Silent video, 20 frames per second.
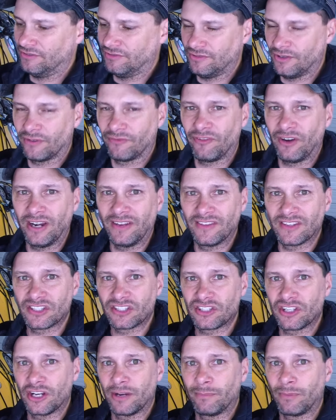you're afraid this
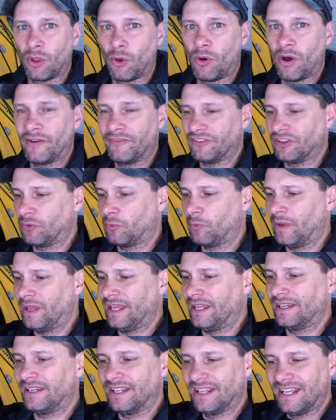is going to blow off in the
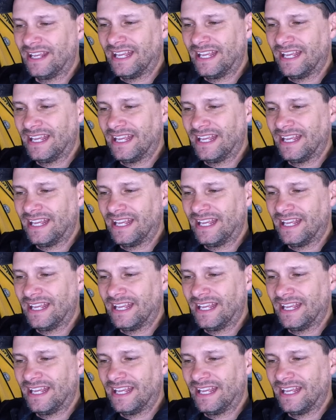wind.